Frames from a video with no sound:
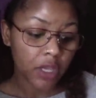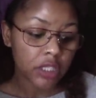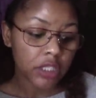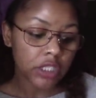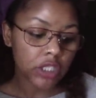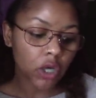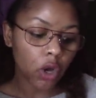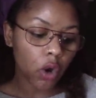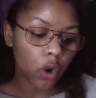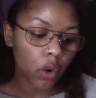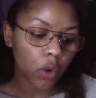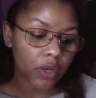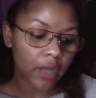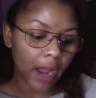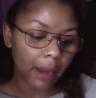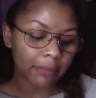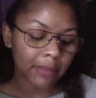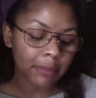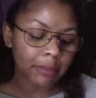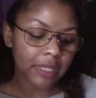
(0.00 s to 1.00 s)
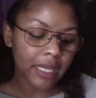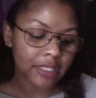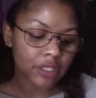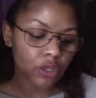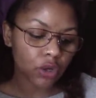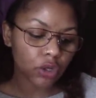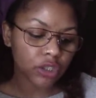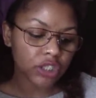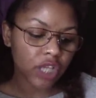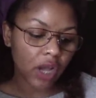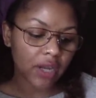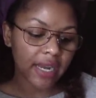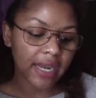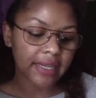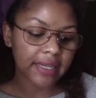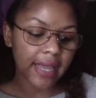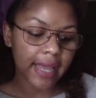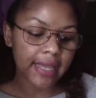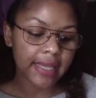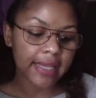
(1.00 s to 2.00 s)
So I remember I told y'all that
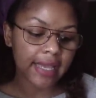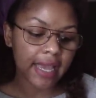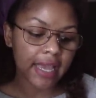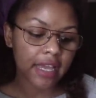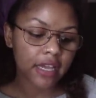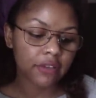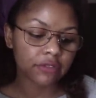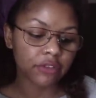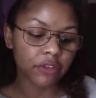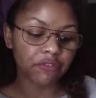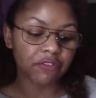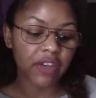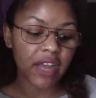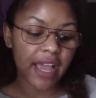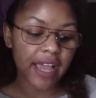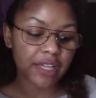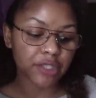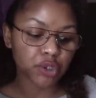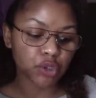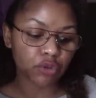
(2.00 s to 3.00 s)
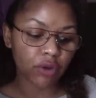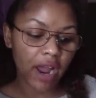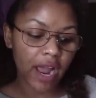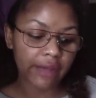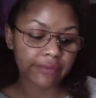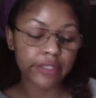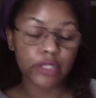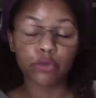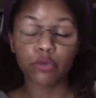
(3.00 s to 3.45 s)
Nate gave the flash drive